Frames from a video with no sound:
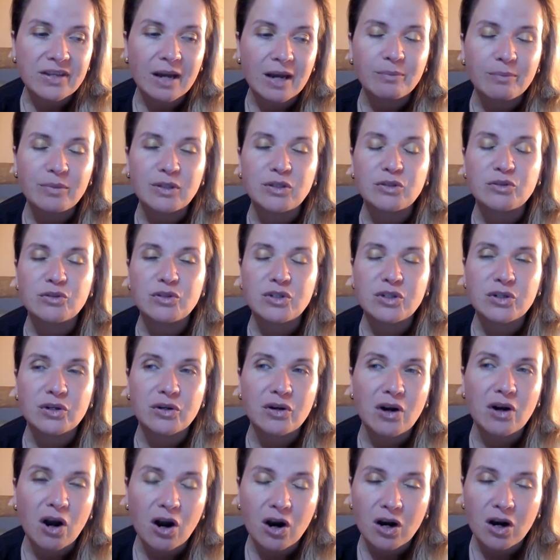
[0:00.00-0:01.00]
tap into
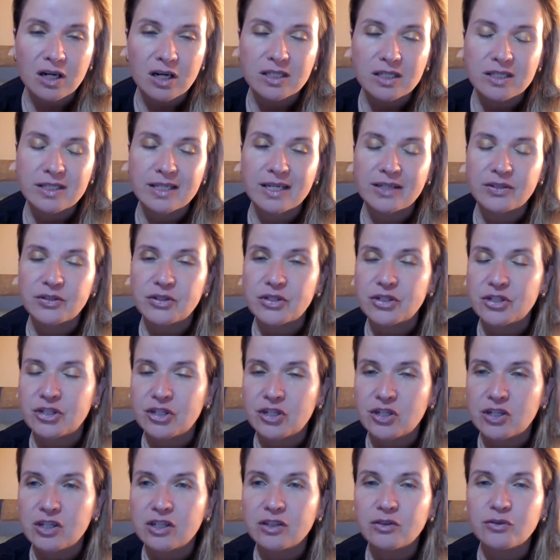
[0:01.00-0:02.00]
your heart's
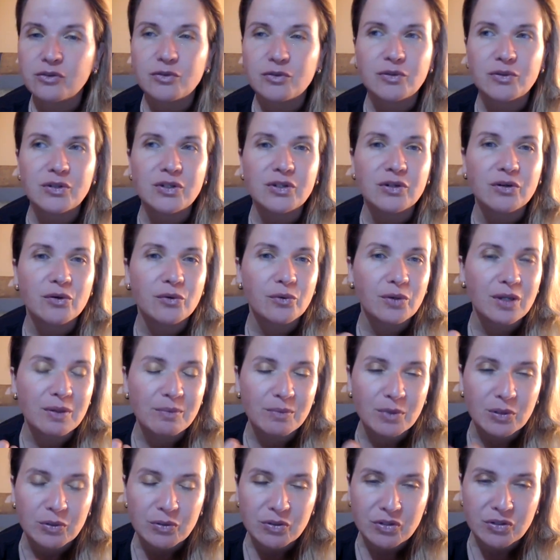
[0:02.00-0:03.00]
energy through your
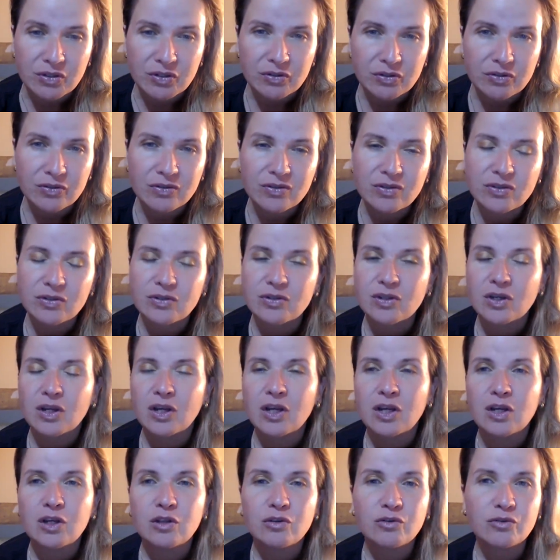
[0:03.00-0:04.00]
emotions,
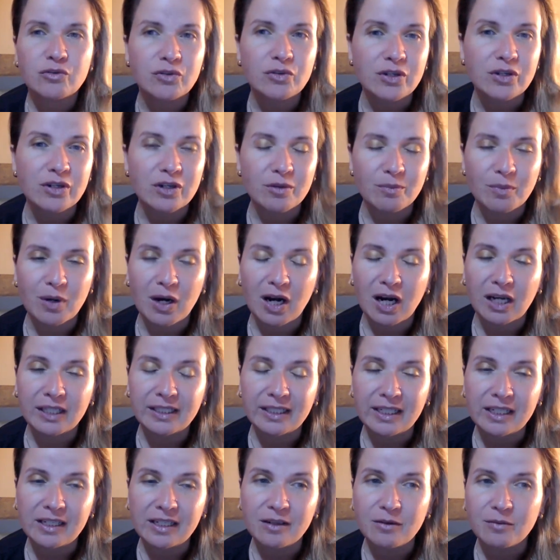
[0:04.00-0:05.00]
through your
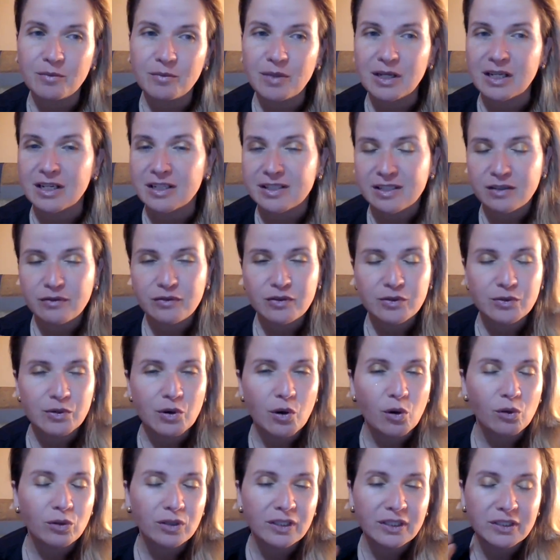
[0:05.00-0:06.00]
body. Because if
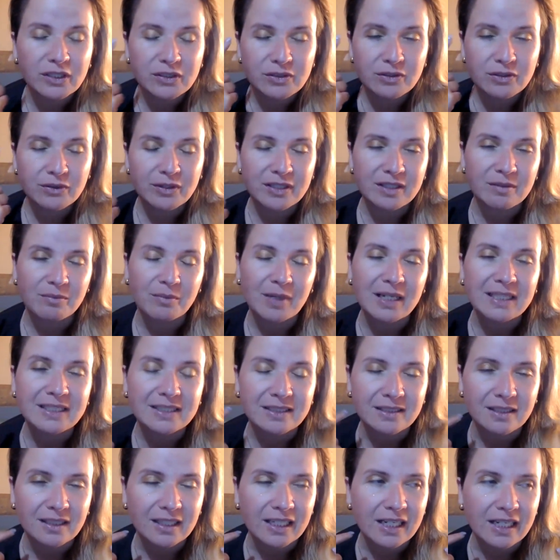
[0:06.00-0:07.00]
you only do it
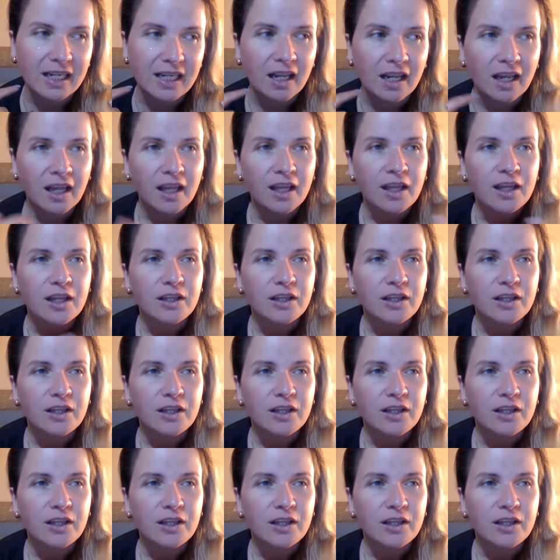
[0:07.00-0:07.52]
mentally,